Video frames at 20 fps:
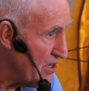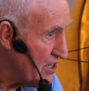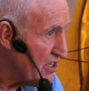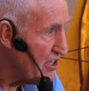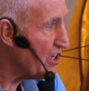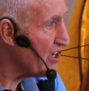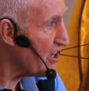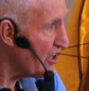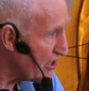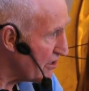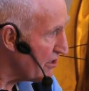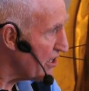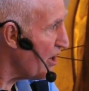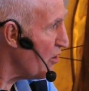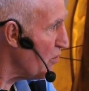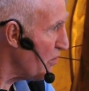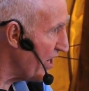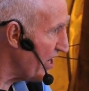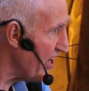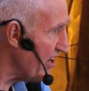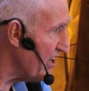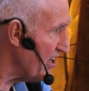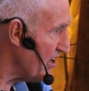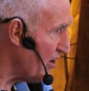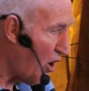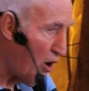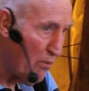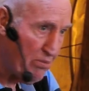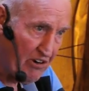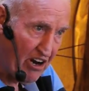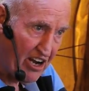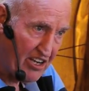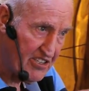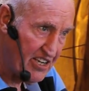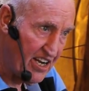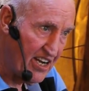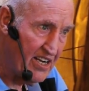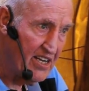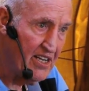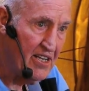You've got to know where you're
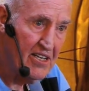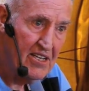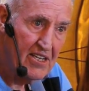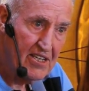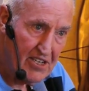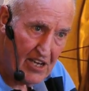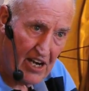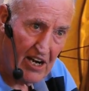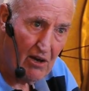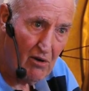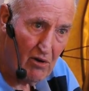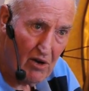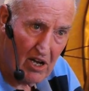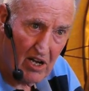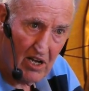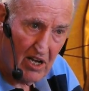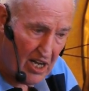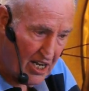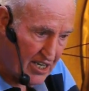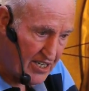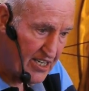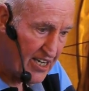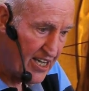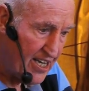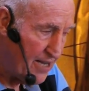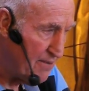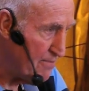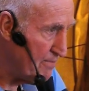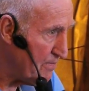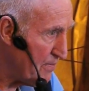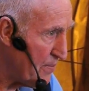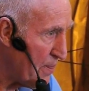operating, you know, and